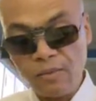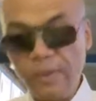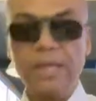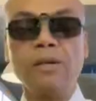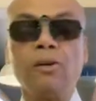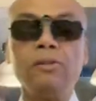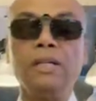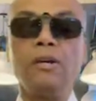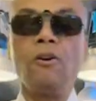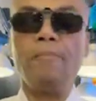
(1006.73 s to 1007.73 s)
we can only
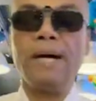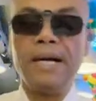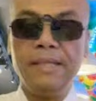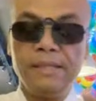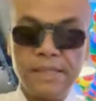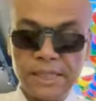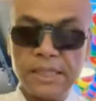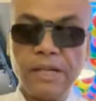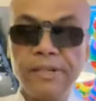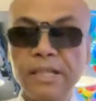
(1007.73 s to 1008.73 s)
go by the dictionary